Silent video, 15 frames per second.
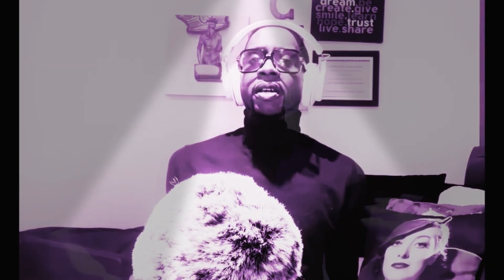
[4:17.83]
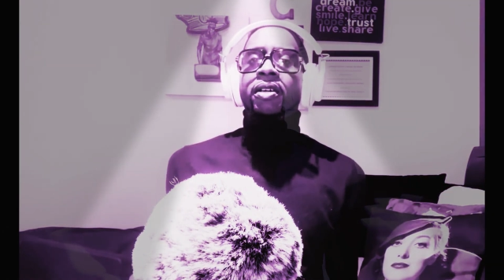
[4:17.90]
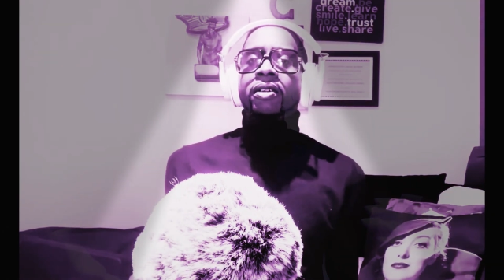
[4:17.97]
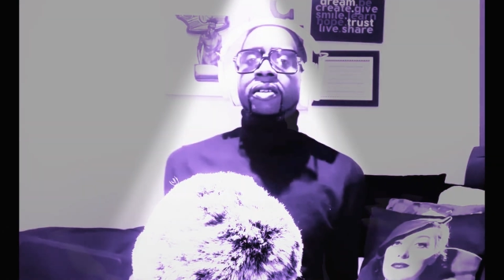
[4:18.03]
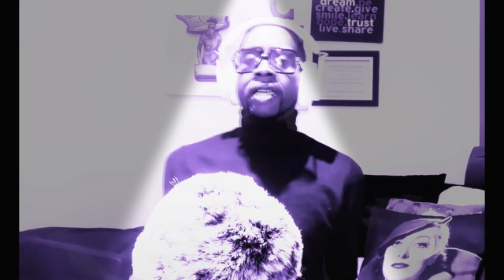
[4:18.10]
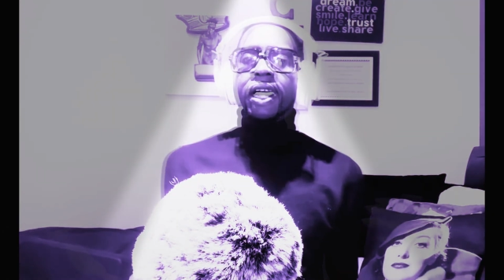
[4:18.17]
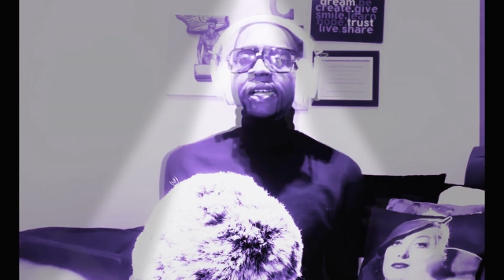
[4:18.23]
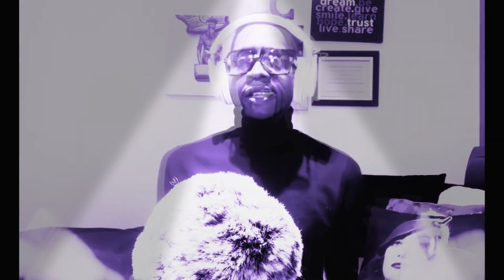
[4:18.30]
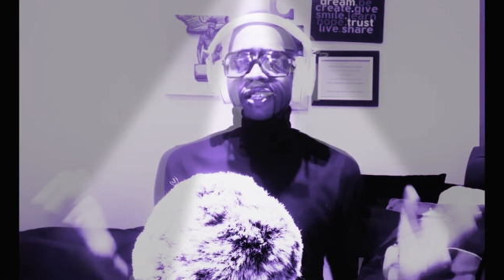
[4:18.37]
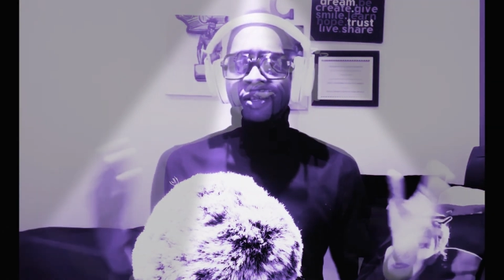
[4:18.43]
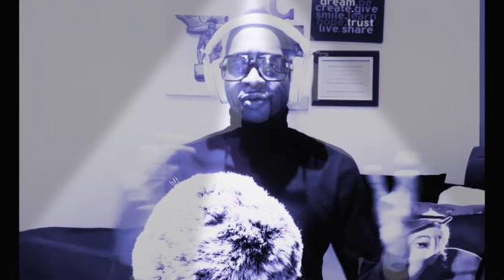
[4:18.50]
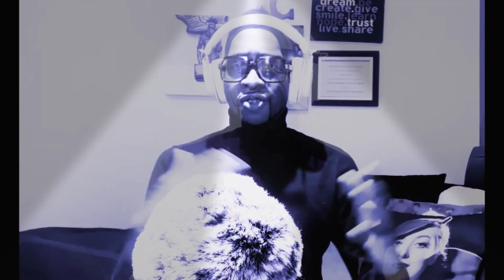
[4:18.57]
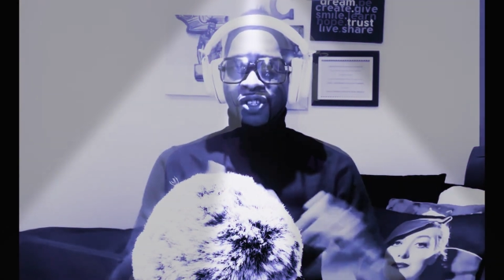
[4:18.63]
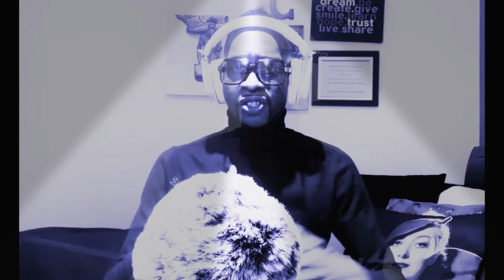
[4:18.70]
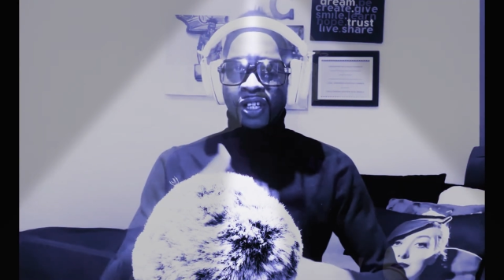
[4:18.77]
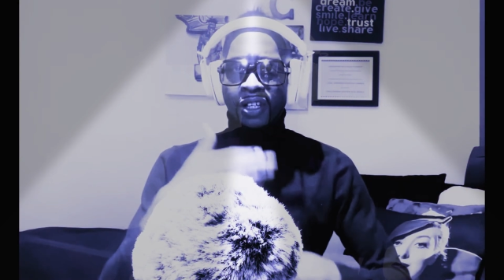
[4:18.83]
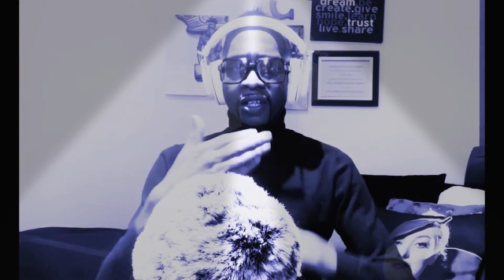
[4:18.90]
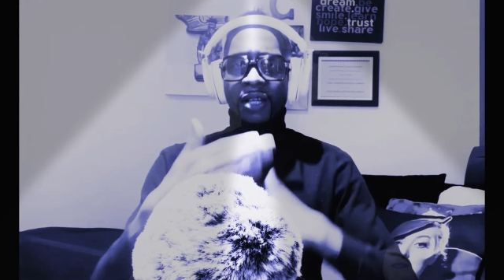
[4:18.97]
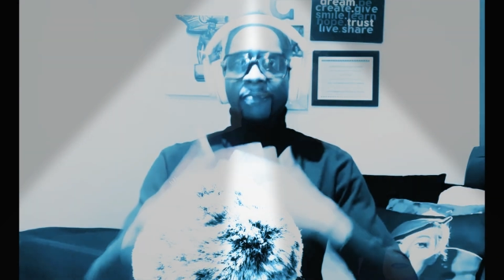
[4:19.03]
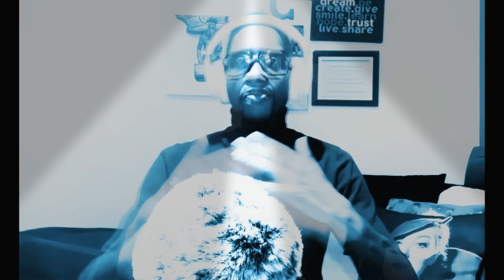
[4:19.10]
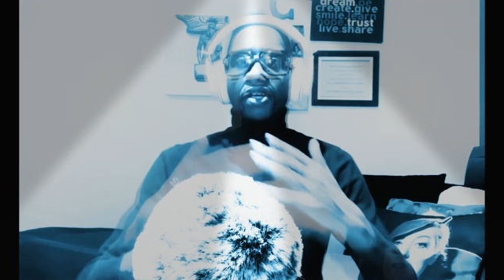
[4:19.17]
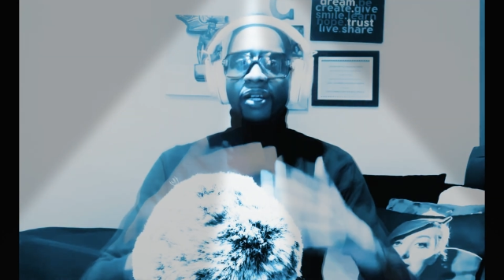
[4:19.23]
I guess it was just to keep
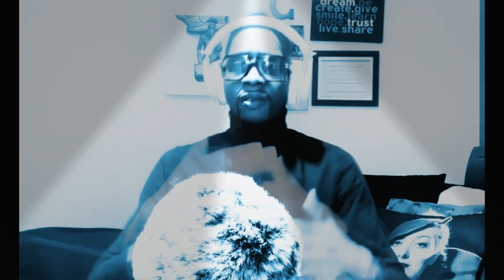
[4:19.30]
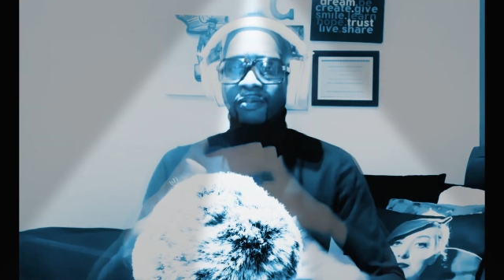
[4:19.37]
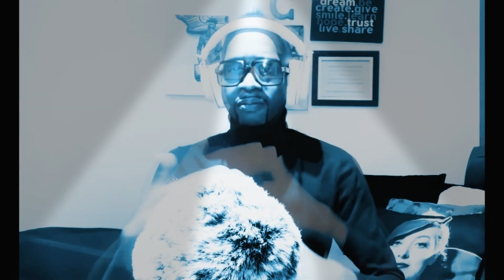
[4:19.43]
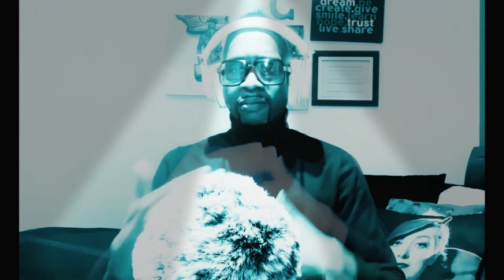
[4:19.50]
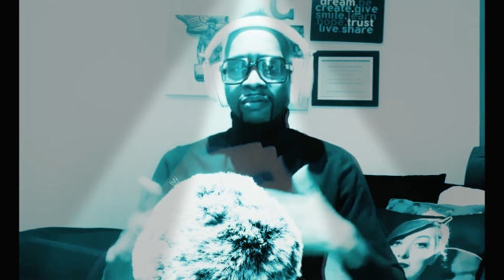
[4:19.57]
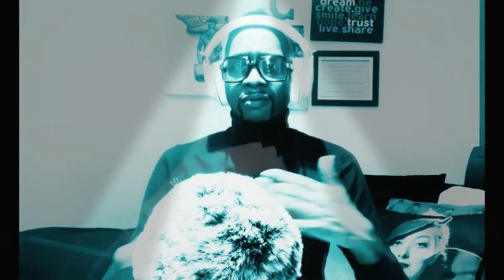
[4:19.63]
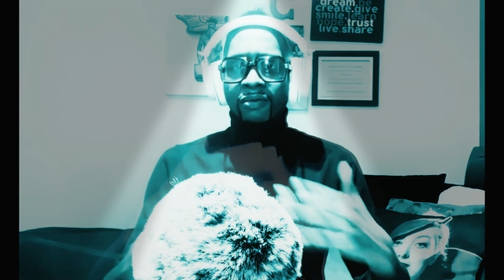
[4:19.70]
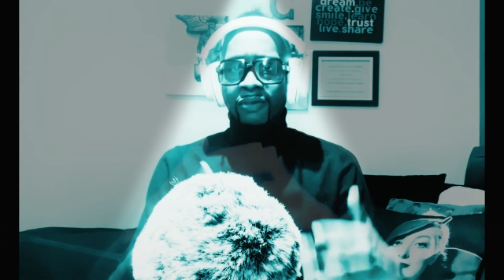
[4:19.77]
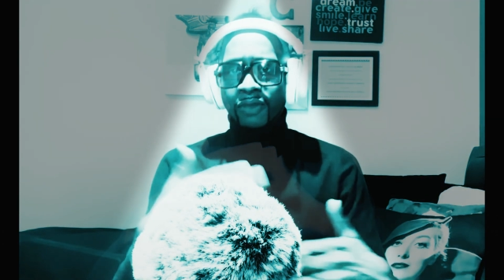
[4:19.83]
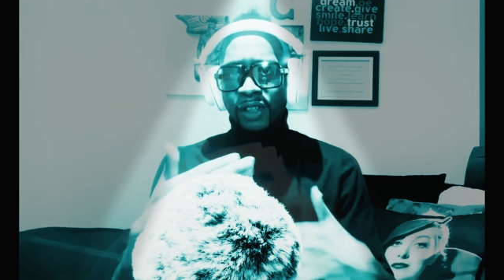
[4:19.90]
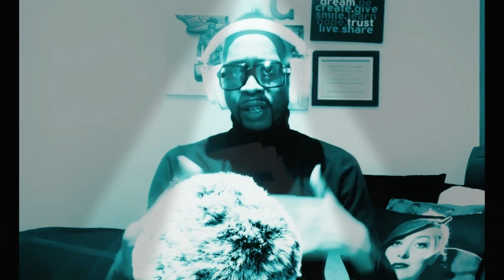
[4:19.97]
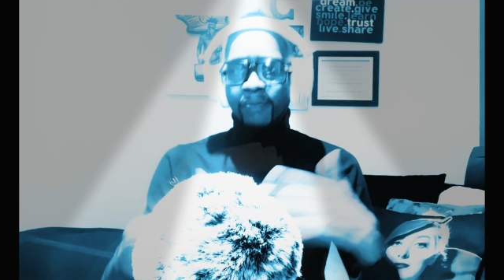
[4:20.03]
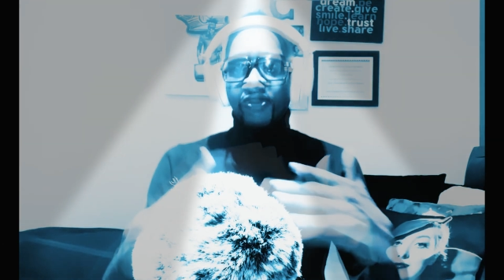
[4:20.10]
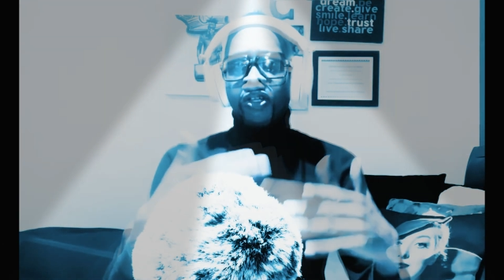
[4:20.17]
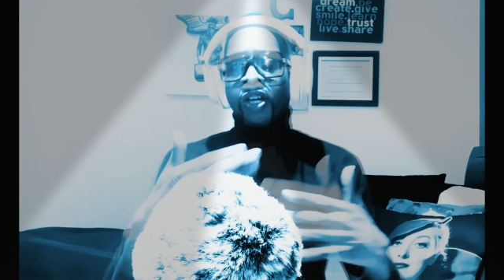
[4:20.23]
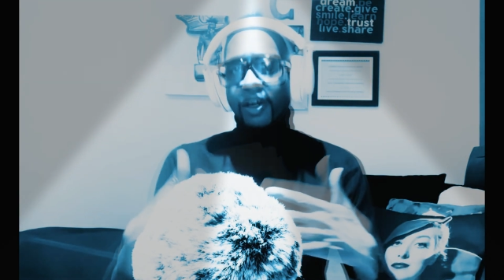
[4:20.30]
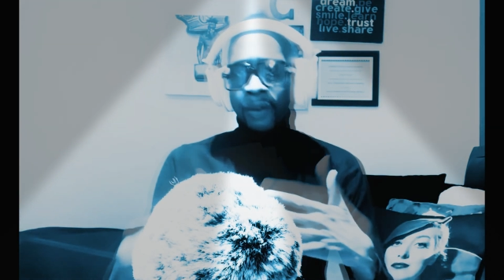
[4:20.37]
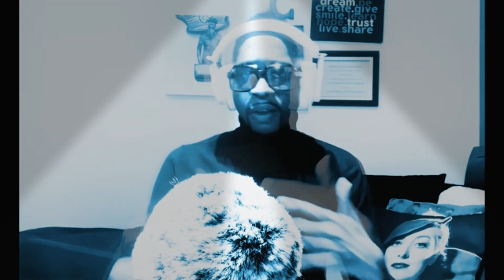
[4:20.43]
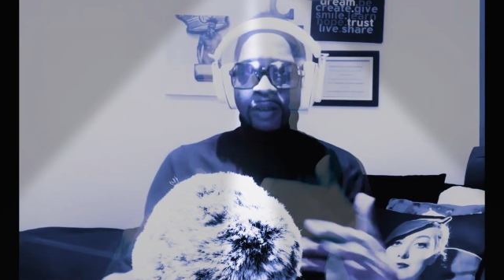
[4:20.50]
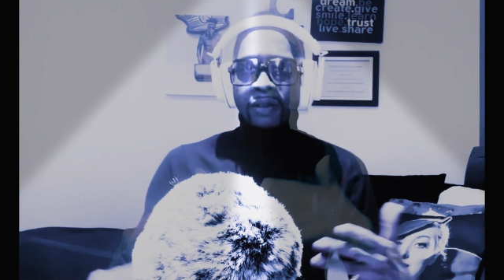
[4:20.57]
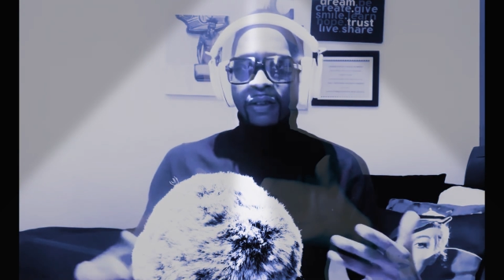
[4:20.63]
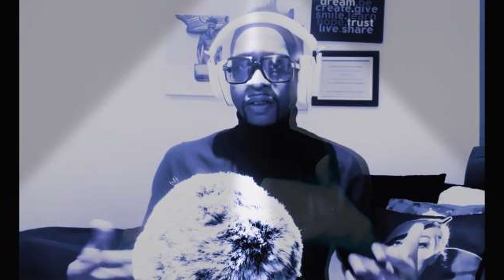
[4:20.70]
it going.
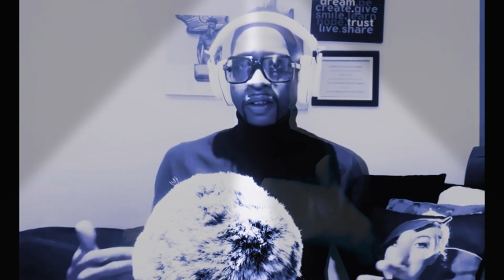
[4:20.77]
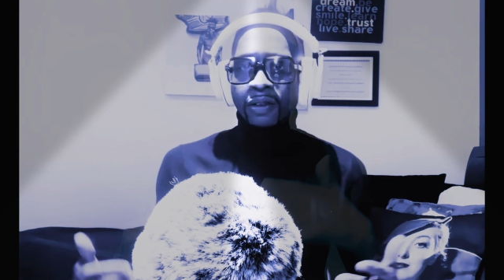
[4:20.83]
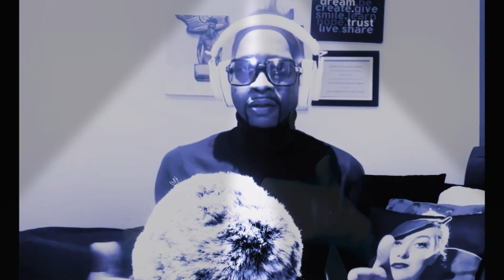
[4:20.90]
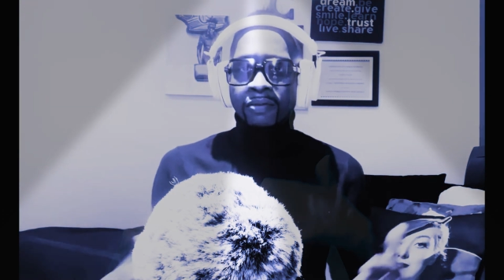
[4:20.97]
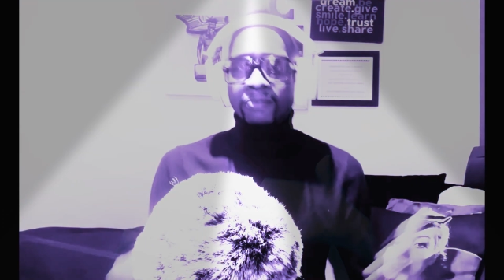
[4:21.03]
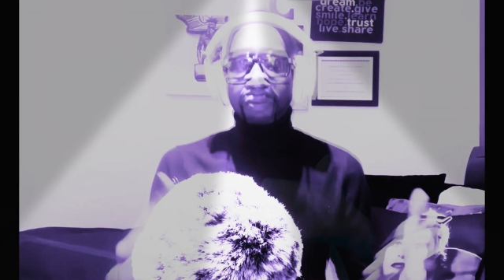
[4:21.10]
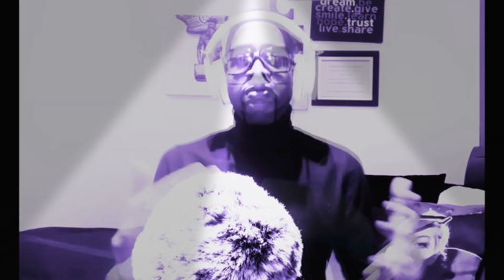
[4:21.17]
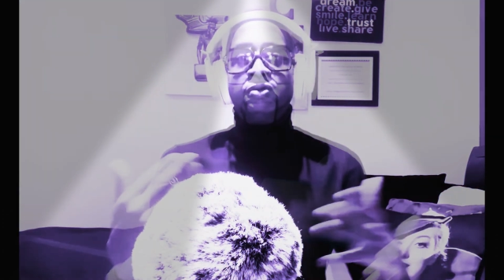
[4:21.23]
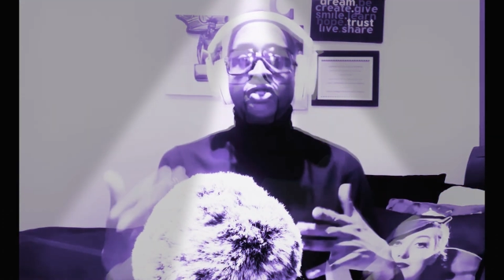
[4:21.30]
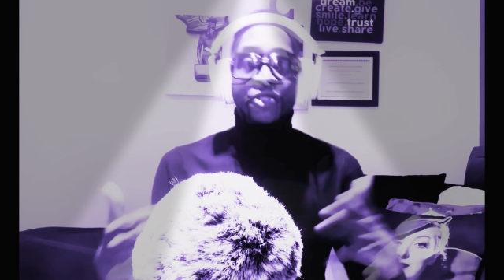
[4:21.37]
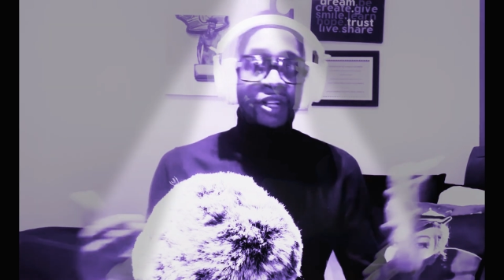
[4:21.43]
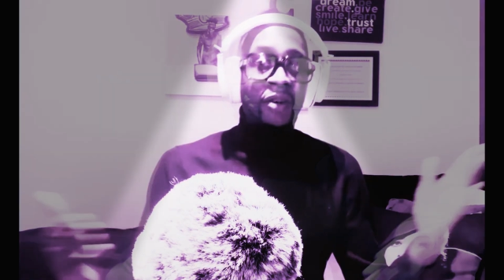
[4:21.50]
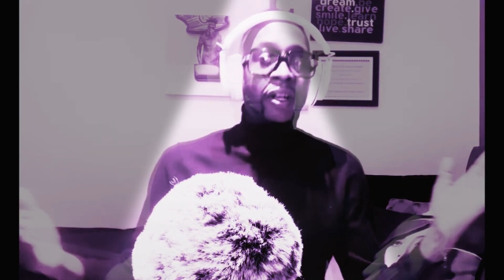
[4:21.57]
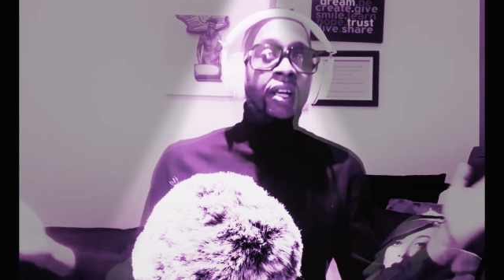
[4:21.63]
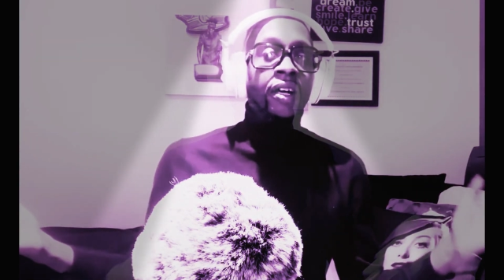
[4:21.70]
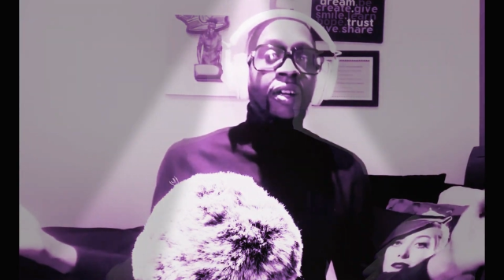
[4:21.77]
We're still here.